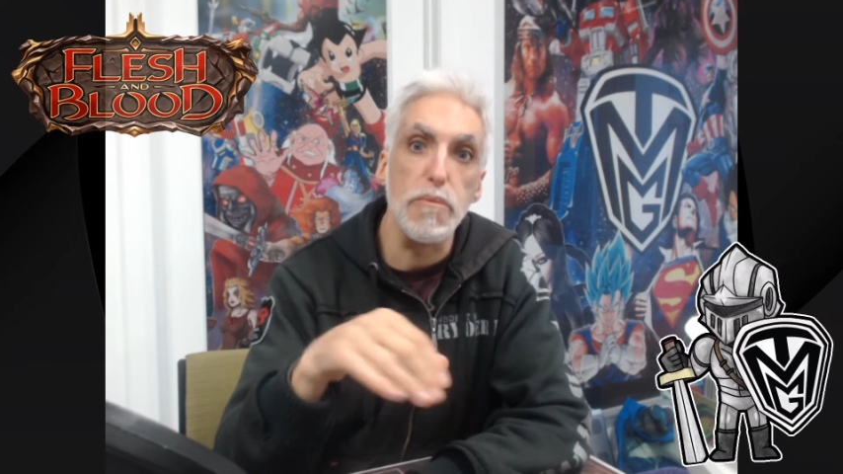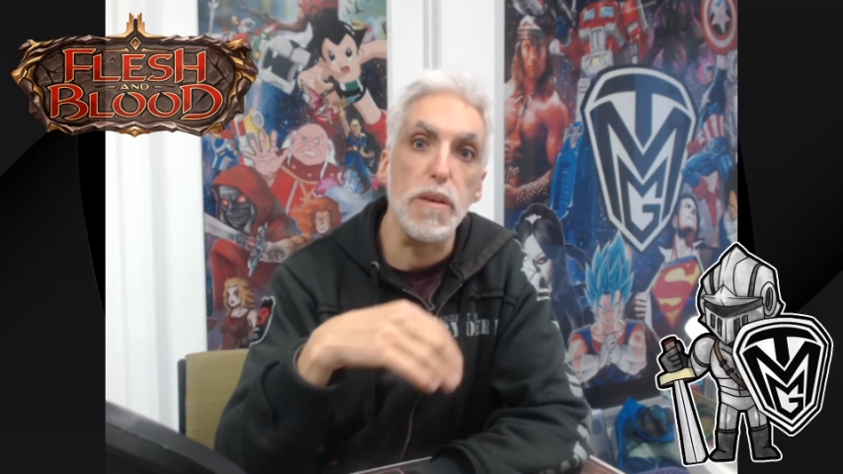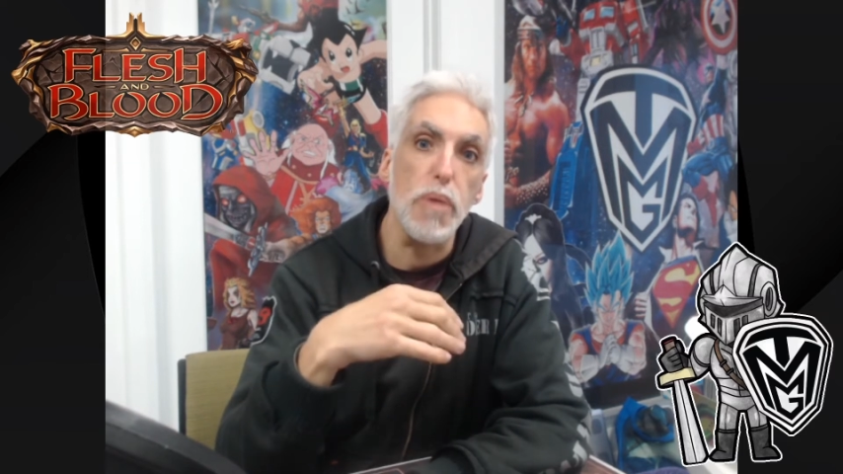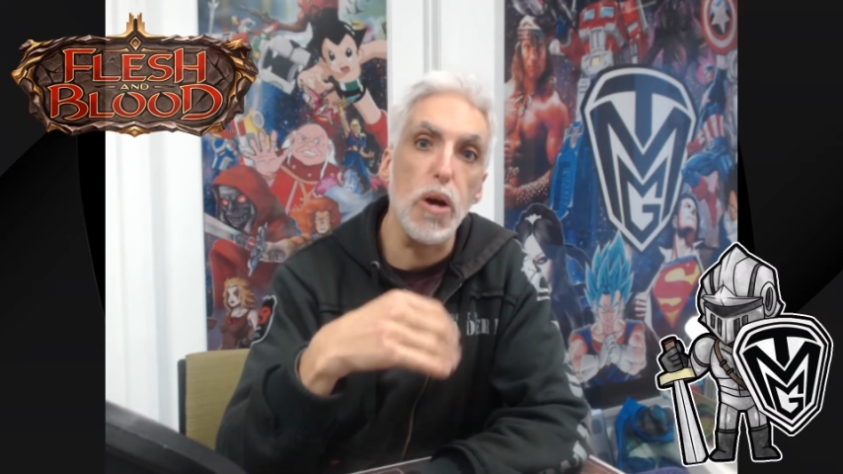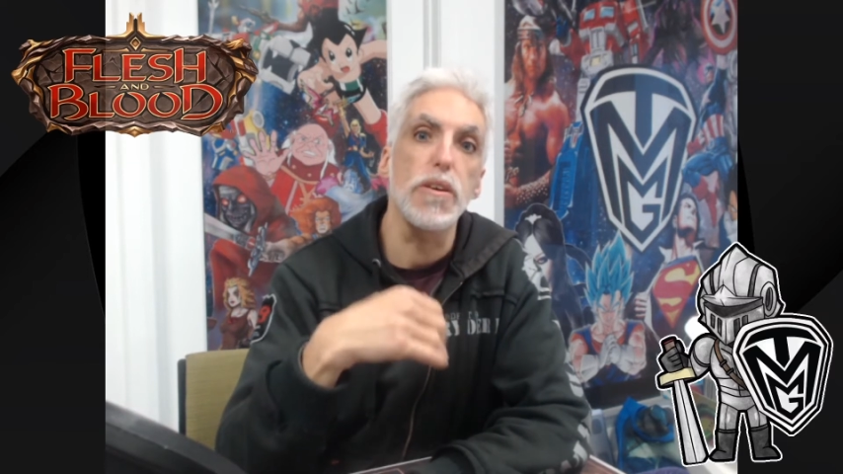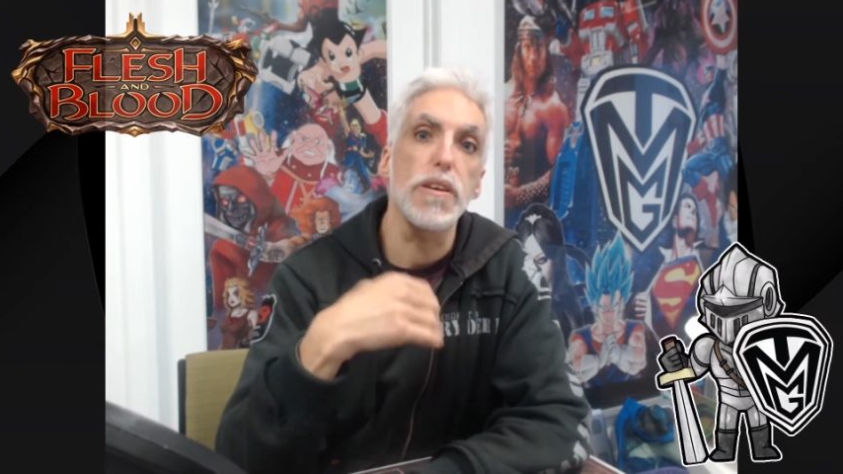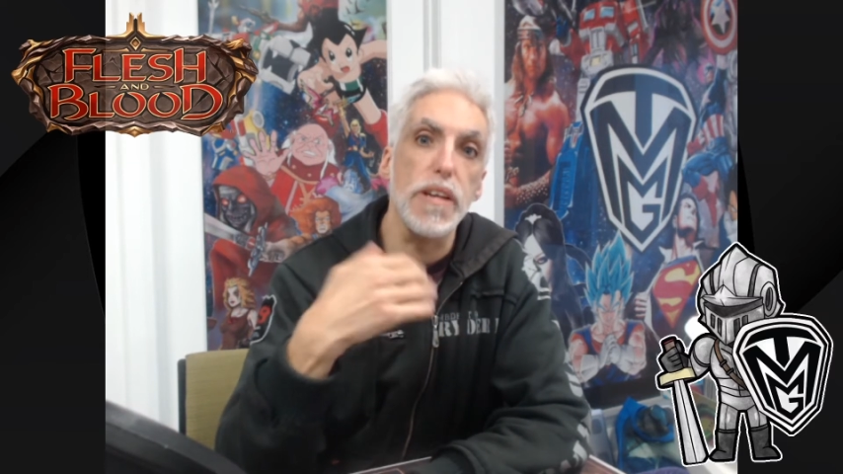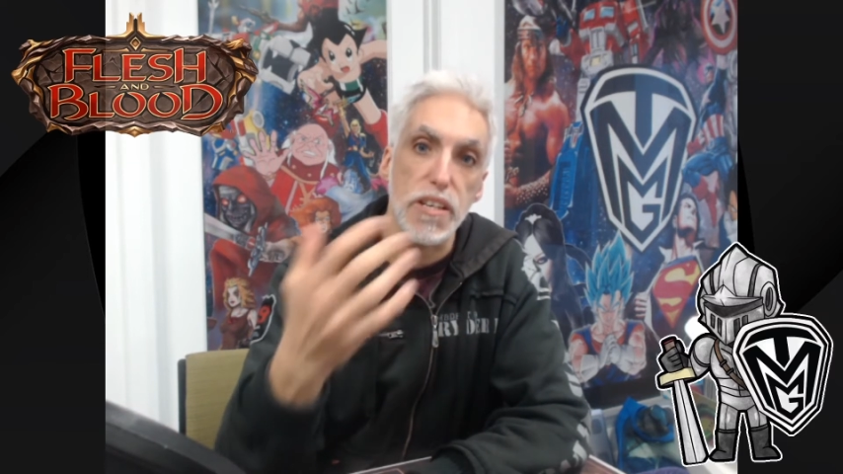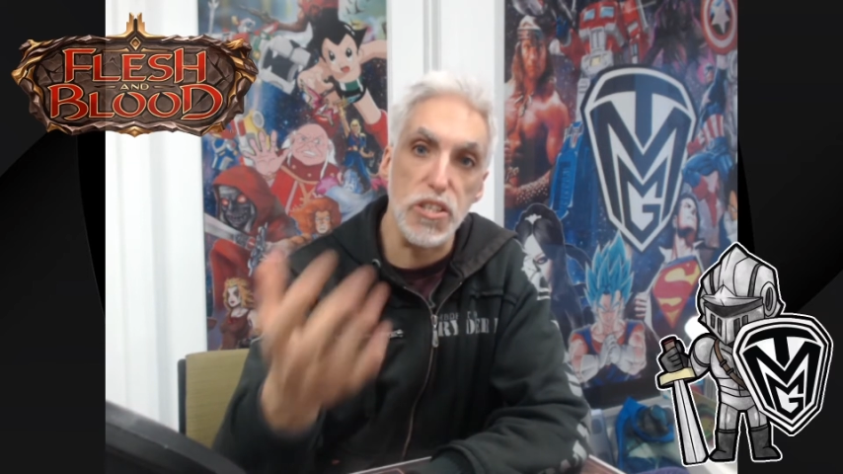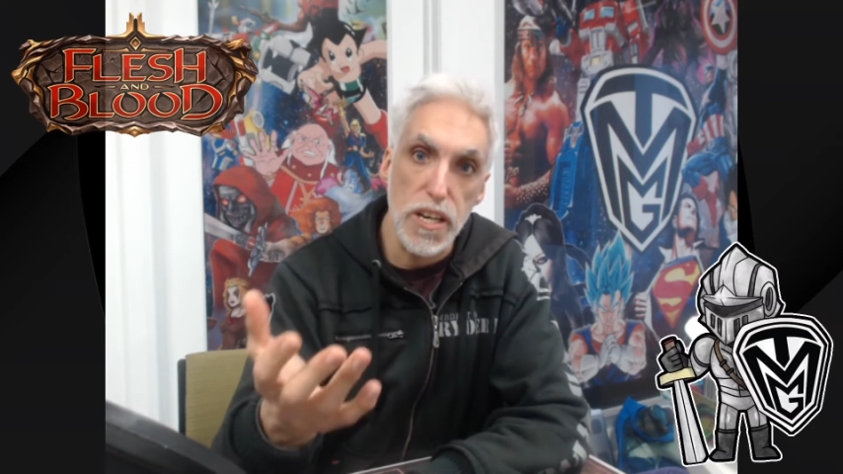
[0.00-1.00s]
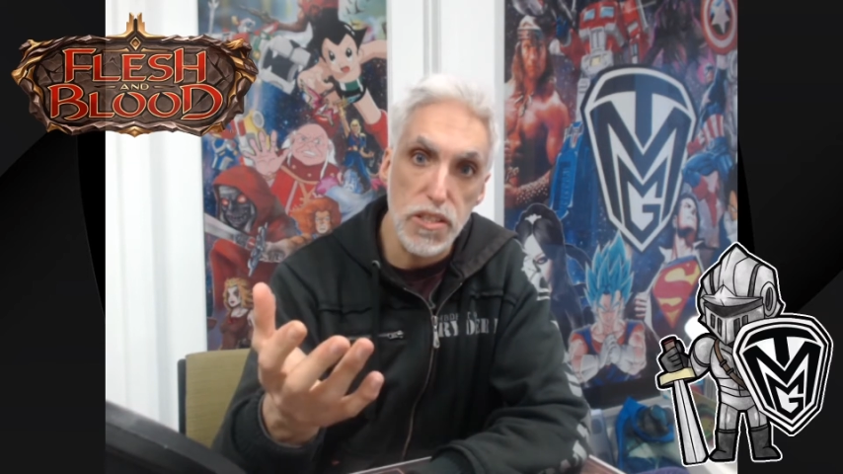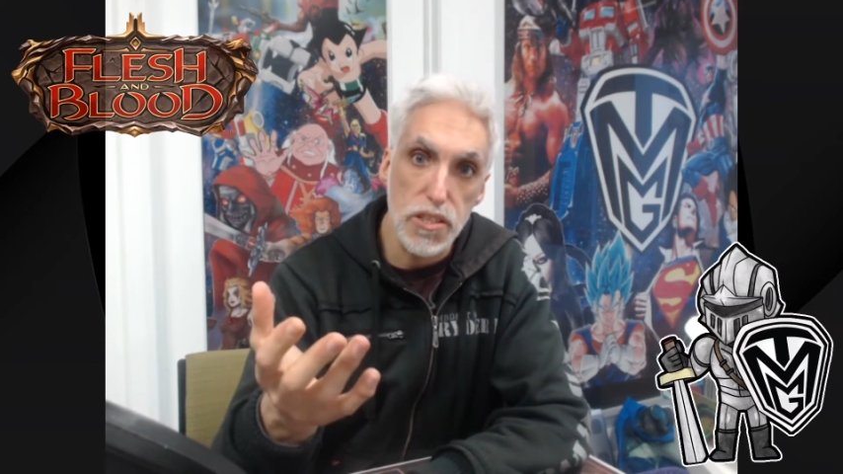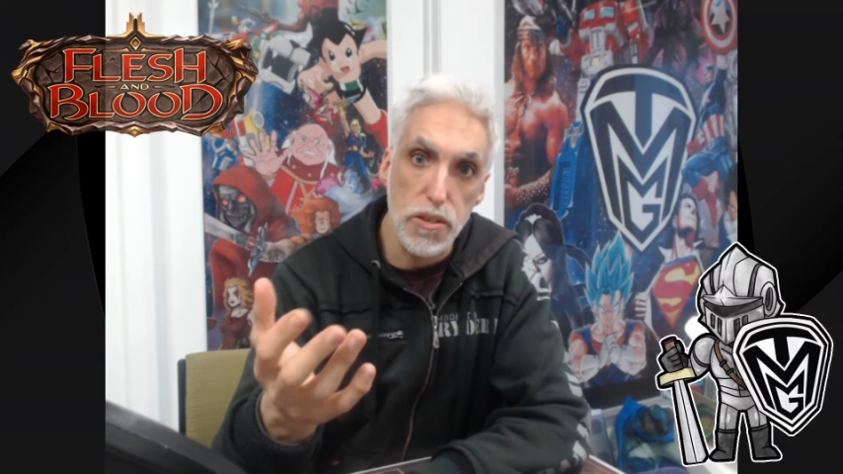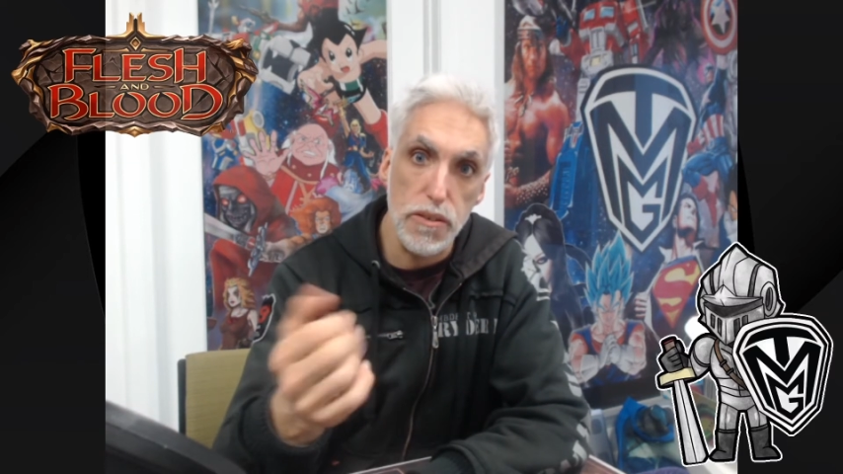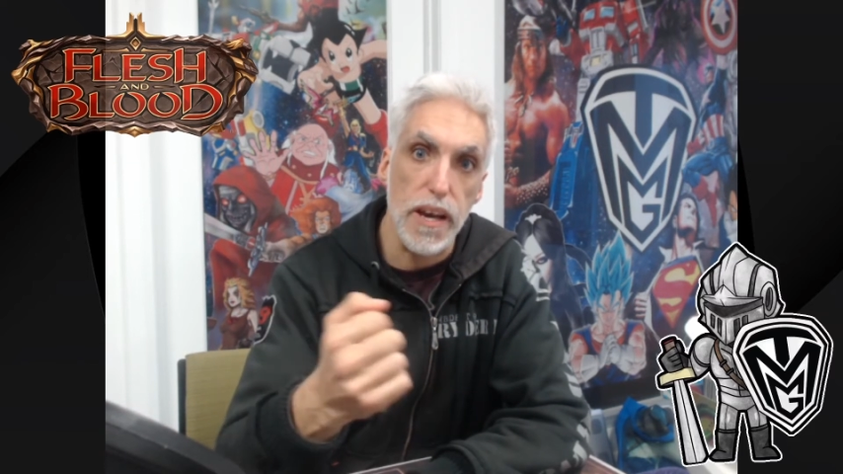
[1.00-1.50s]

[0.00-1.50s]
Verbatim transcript: the opponent can adjust to